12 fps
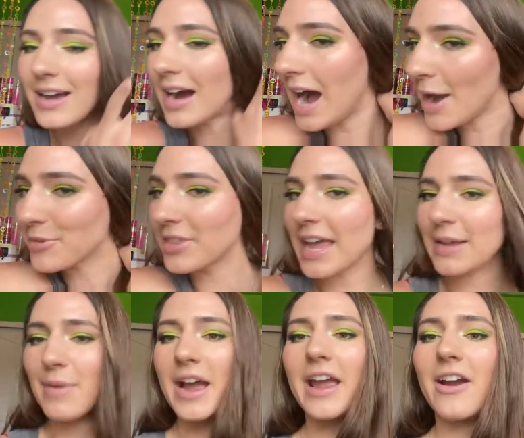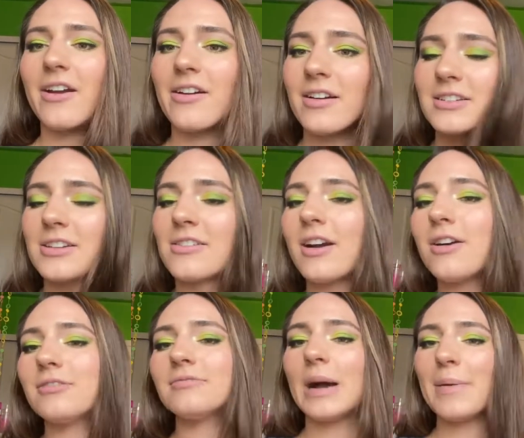I would like my hair to
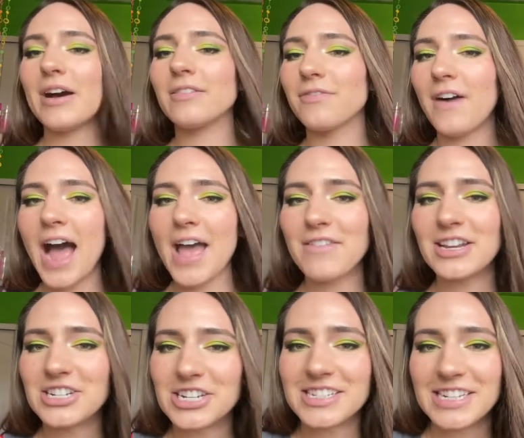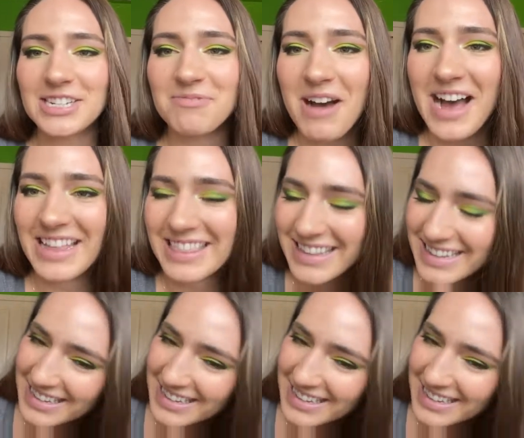grow about 5 inches each month.